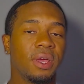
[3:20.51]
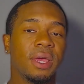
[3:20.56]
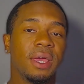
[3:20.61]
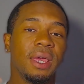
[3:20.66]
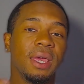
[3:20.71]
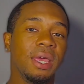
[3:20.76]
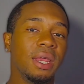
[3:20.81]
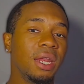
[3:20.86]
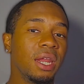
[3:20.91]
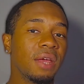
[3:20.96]

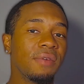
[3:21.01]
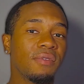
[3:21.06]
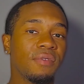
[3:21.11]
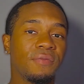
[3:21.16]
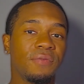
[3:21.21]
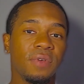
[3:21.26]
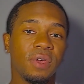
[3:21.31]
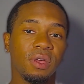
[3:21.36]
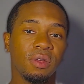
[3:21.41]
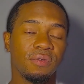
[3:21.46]
It never
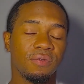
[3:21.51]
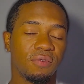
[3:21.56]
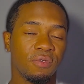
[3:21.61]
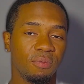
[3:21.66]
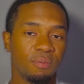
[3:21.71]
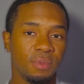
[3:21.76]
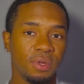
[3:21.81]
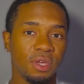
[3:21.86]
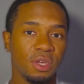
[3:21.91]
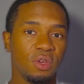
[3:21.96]
failed for
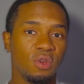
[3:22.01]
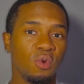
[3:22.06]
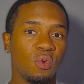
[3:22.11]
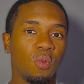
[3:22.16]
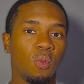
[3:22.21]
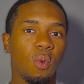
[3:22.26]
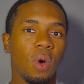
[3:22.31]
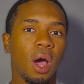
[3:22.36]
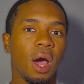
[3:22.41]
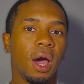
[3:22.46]
me
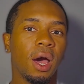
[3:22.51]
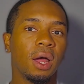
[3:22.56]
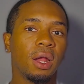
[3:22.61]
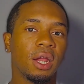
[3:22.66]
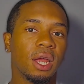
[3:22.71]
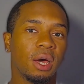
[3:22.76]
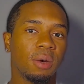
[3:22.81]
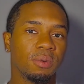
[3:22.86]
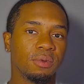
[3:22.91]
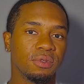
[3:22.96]
while
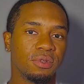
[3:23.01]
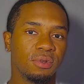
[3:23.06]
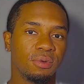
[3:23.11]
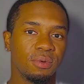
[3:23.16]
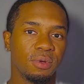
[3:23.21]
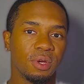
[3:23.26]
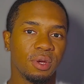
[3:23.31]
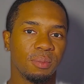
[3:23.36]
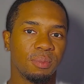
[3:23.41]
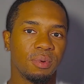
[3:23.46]
I was
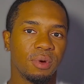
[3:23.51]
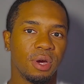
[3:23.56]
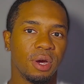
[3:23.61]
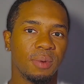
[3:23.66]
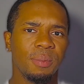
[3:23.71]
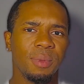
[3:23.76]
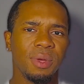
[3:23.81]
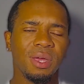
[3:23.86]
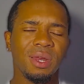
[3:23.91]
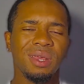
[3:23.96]
doing a
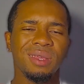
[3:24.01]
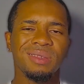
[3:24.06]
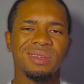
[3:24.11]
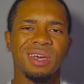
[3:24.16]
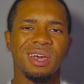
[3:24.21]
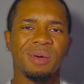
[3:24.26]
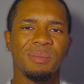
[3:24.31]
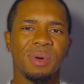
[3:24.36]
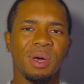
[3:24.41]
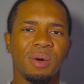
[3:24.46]
prompt.
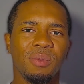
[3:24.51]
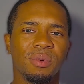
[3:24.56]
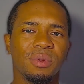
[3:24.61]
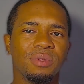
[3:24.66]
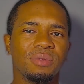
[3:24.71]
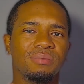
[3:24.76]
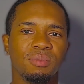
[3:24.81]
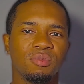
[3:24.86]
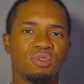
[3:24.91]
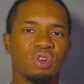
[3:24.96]
Anytime I would
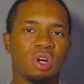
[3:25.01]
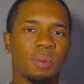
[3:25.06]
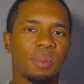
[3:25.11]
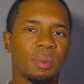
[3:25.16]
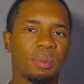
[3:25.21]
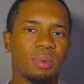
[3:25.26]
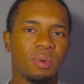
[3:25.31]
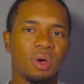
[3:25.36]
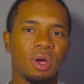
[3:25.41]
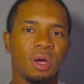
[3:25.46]
drop a
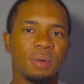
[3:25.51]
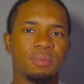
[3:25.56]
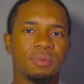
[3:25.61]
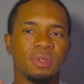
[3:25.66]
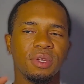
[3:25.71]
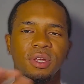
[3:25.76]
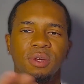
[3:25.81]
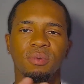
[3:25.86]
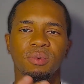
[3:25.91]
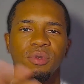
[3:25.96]
prompt
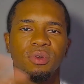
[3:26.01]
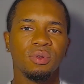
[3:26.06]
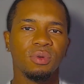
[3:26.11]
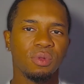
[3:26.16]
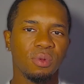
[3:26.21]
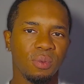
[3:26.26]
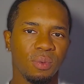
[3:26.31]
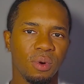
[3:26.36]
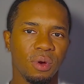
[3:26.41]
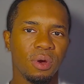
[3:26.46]
and it would do the
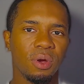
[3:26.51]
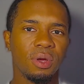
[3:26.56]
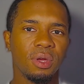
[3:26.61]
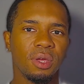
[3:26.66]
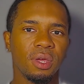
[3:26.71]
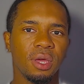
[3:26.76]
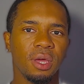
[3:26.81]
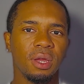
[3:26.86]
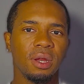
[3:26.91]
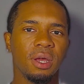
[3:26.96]
work
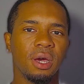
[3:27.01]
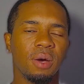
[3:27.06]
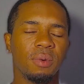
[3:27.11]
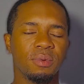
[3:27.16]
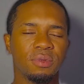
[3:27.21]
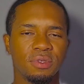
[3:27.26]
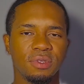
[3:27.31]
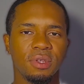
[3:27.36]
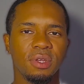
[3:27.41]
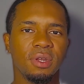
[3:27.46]
and I would
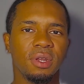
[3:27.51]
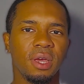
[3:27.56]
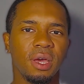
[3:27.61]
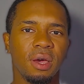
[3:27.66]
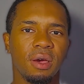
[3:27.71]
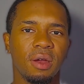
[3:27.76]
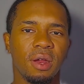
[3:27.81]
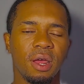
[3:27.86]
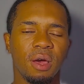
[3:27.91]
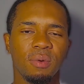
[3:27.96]
sit
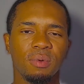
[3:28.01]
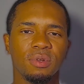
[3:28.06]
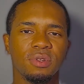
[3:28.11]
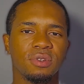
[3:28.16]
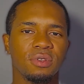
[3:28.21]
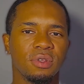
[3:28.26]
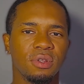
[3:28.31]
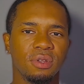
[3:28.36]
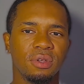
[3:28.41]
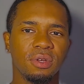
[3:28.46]
down and I would
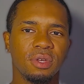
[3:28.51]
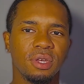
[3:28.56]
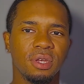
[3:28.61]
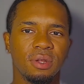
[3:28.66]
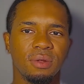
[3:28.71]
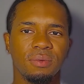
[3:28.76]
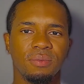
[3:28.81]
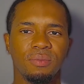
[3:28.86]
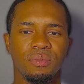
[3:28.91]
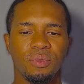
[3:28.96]
just look
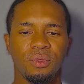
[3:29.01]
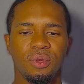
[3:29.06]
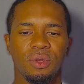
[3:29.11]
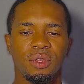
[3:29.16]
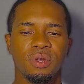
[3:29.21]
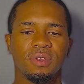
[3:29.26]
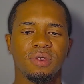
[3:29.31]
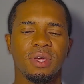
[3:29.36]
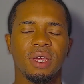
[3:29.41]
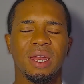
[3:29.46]
and
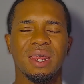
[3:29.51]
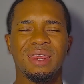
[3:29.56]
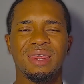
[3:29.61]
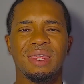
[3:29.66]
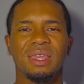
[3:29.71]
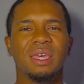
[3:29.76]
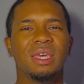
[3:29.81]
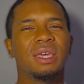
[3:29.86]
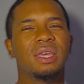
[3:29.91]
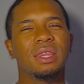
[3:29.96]
just kind of
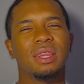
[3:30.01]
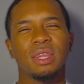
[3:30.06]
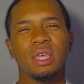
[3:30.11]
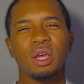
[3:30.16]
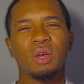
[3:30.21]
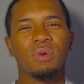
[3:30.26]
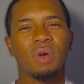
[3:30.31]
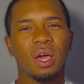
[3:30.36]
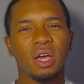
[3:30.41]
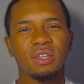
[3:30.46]
think and
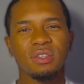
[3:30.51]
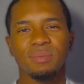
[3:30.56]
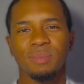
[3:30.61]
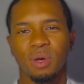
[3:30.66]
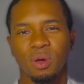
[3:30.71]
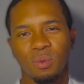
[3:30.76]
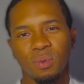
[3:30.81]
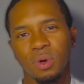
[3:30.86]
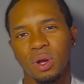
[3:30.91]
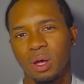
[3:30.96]
theorize
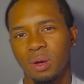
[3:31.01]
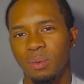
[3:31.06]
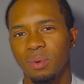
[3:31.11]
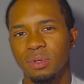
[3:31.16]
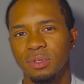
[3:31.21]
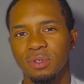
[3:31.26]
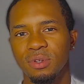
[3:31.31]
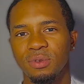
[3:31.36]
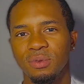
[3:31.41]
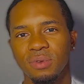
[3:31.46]
about what I want
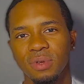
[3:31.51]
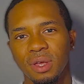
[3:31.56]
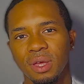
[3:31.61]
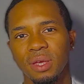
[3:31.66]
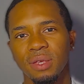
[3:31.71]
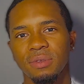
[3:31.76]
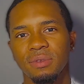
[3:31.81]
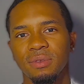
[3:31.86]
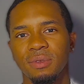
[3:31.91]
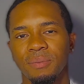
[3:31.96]
to do
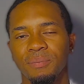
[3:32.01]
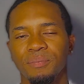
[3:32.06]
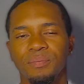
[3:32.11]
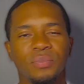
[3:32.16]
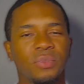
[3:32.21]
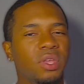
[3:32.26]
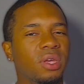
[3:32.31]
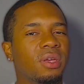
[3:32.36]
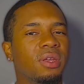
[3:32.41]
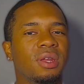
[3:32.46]
next,
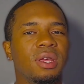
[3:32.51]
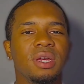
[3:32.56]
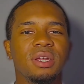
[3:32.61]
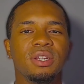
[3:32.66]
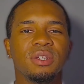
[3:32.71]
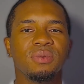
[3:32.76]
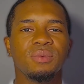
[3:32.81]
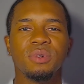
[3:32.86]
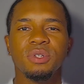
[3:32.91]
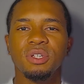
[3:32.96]
the
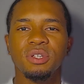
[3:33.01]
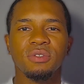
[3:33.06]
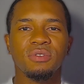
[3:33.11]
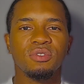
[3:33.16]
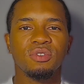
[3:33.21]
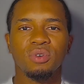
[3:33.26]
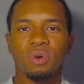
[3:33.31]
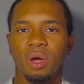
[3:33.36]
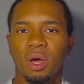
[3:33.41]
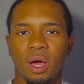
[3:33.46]
connection would just
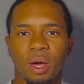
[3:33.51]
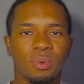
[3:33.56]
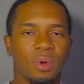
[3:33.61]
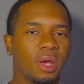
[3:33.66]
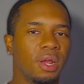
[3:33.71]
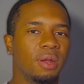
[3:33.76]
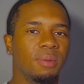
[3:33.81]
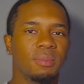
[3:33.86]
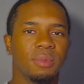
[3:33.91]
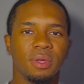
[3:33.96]
drop
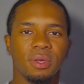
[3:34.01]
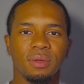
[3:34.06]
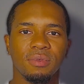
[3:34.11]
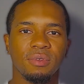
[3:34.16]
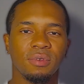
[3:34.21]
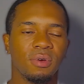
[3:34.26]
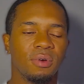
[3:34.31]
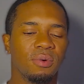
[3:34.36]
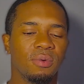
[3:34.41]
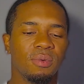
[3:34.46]
randomly.
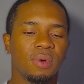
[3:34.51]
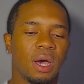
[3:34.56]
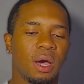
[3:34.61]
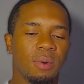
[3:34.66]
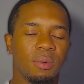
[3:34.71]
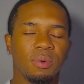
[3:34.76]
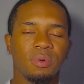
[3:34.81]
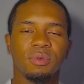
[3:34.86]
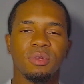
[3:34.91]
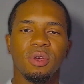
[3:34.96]
So I
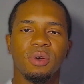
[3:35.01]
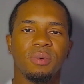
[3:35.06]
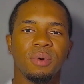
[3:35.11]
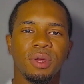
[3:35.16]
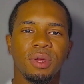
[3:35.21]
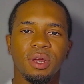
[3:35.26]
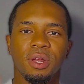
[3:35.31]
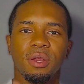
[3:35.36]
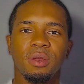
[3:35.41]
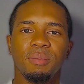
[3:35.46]
would go
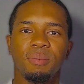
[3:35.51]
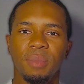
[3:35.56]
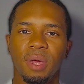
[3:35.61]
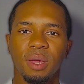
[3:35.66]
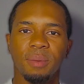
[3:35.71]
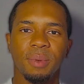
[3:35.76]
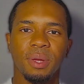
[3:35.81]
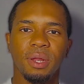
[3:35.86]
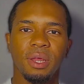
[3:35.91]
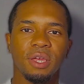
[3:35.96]
in and make
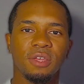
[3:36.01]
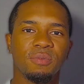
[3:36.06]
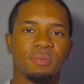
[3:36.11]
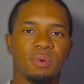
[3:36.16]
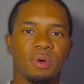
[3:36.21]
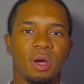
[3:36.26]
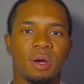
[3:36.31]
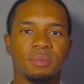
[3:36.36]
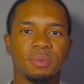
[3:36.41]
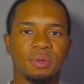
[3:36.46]
my next
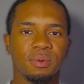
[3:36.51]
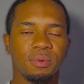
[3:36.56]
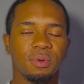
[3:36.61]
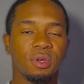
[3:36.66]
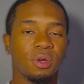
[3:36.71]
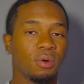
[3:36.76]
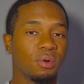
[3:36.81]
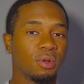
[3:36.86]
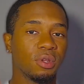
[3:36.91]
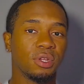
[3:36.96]
prompt. It would
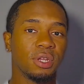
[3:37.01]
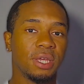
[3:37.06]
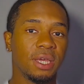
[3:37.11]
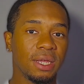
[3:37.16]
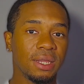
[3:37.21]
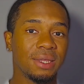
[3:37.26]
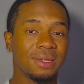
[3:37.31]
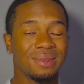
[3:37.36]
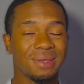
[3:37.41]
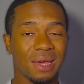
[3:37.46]
go to get
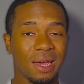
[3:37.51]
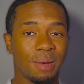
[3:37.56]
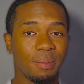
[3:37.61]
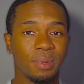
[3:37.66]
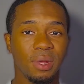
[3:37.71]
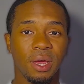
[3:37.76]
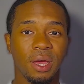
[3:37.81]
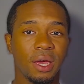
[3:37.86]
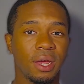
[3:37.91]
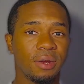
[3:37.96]
the
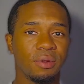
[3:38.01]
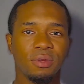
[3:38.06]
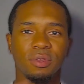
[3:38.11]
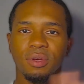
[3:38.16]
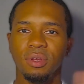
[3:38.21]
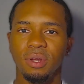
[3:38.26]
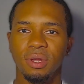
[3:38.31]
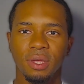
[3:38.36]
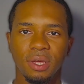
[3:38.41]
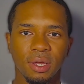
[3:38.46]
timeline,
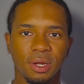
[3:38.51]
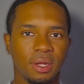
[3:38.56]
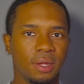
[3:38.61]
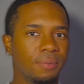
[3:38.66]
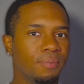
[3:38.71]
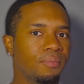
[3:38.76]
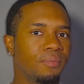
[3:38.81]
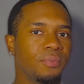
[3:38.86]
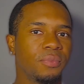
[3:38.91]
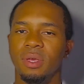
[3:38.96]
couldn't get it.
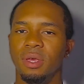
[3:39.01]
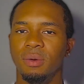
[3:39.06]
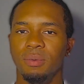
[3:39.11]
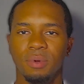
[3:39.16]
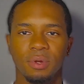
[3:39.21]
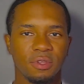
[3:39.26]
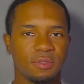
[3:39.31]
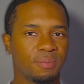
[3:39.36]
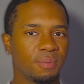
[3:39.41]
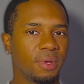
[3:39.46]
It would
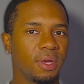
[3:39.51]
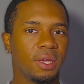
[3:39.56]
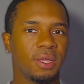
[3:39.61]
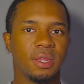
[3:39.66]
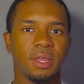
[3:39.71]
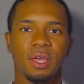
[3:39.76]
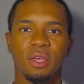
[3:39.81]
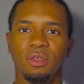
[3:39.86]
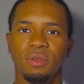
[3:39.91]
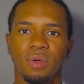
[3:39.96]
explain
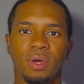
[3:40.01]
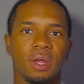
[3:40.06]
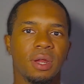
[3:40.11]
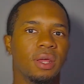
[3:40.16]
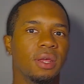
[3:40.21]
that you gotta